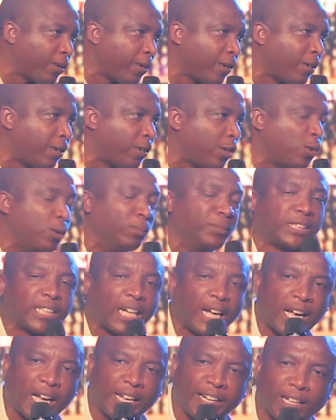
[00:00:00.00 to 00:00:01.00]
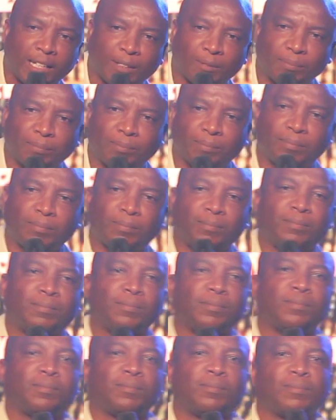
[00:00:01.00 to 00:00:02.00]
Umshana.
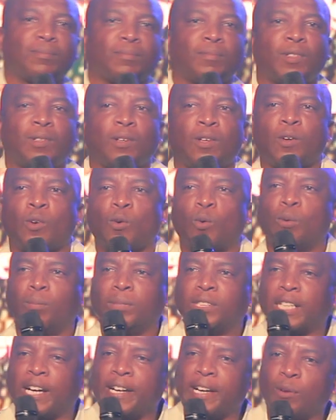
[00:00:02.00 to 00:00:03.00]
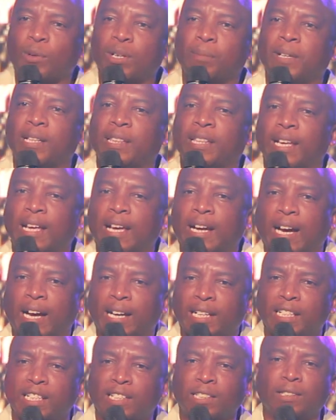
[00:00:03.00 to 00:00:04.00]
Umshana will be there
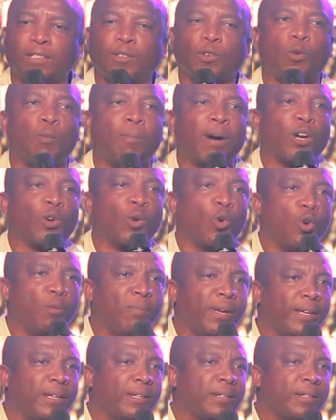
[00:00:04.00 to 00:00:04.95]
guiding Umalome.